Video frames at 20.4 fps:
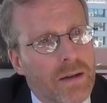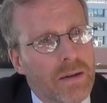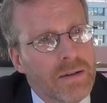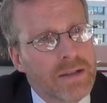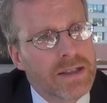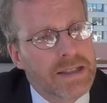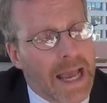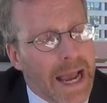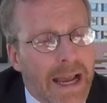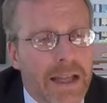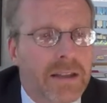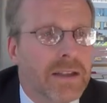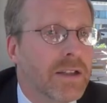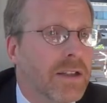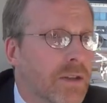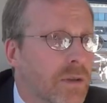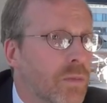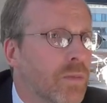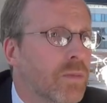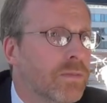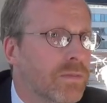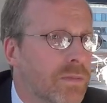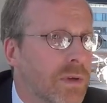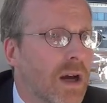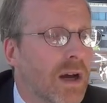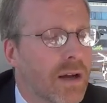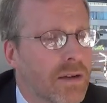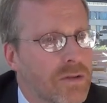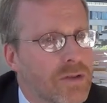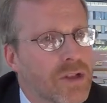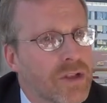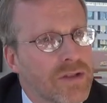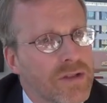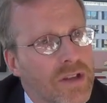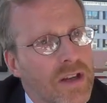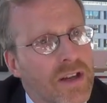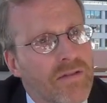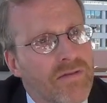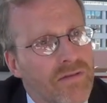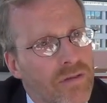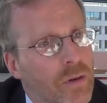sadly, I should
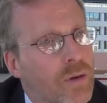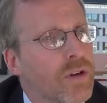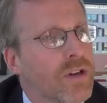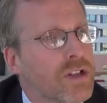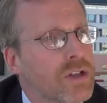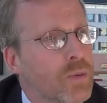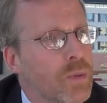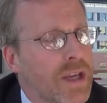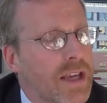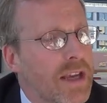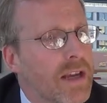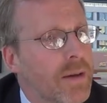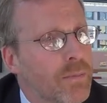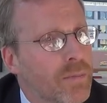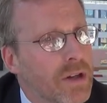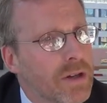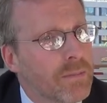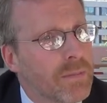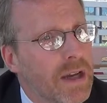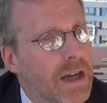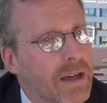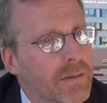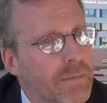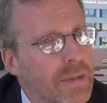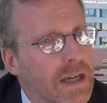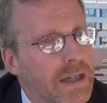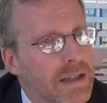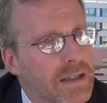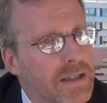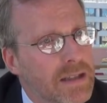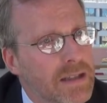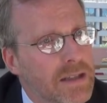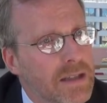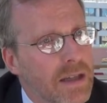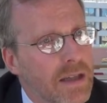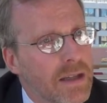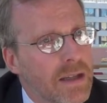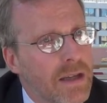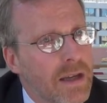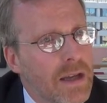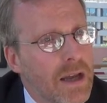say first, we can't bring back
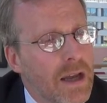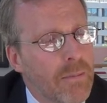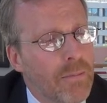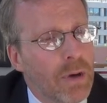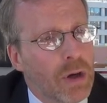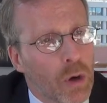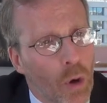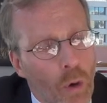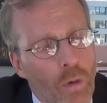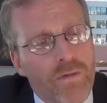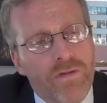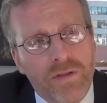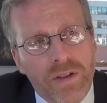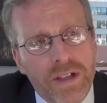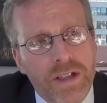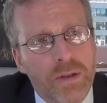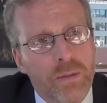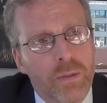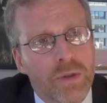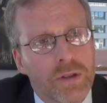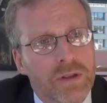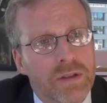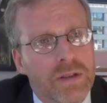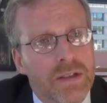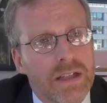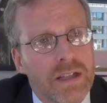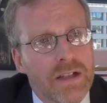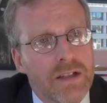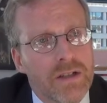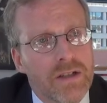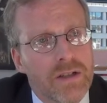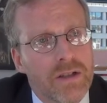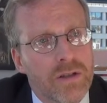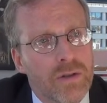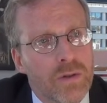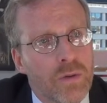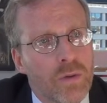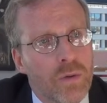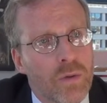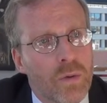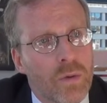Magnitsky, but hopefully it will lead
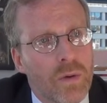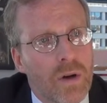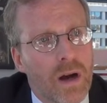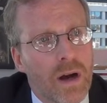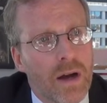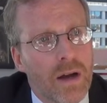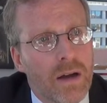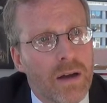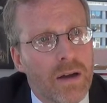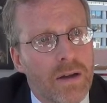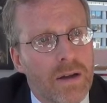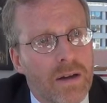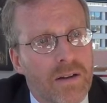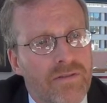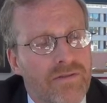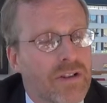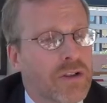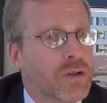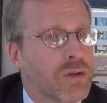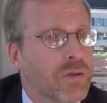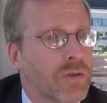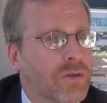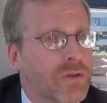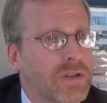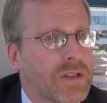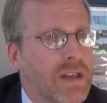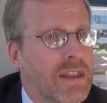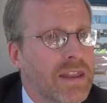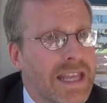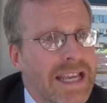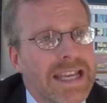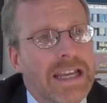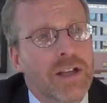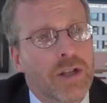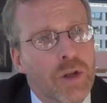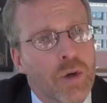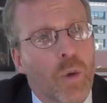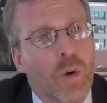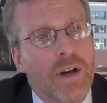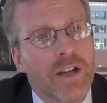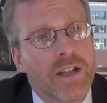to officials thinking
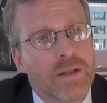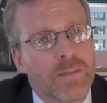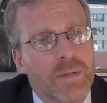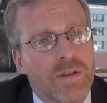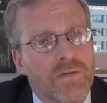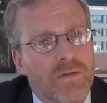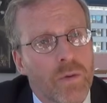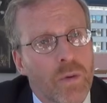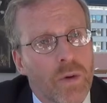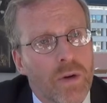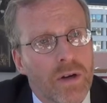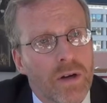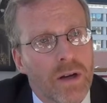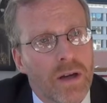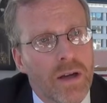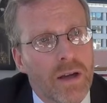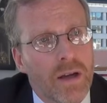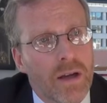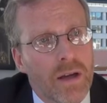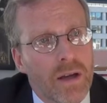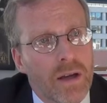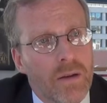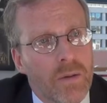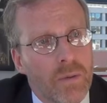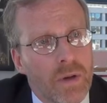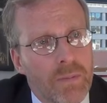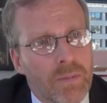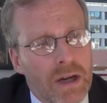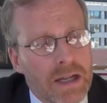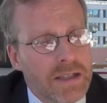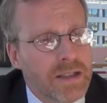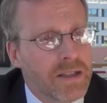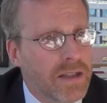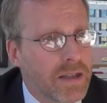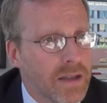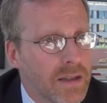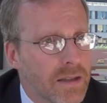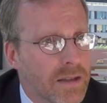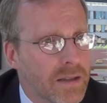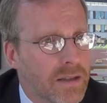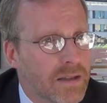twice before we might
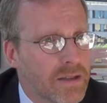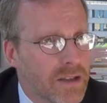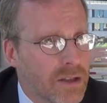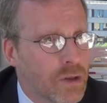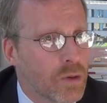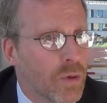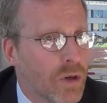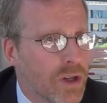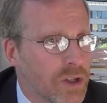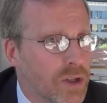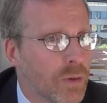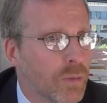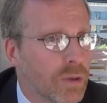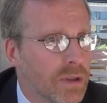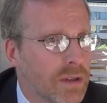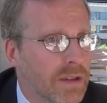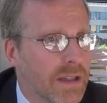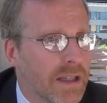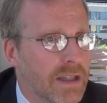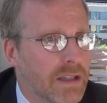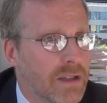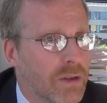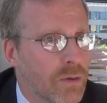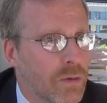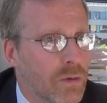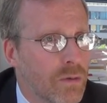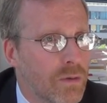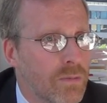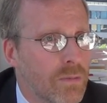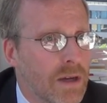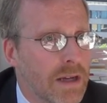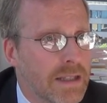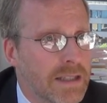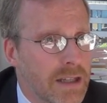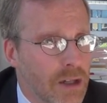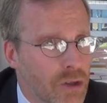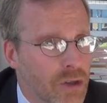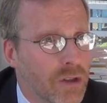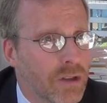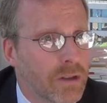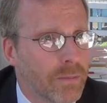see a situation that would lead to
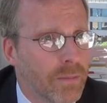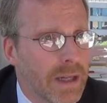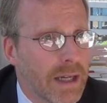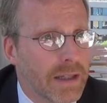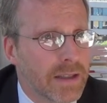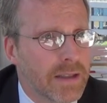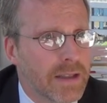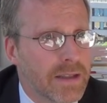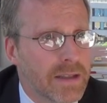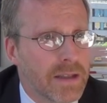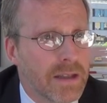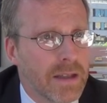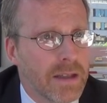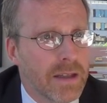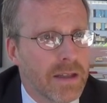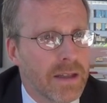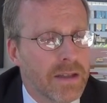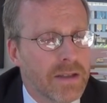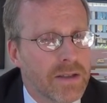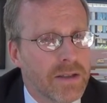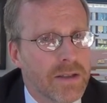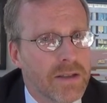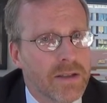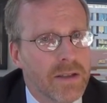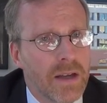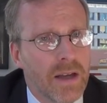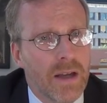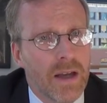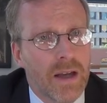additional Magnitsky cases.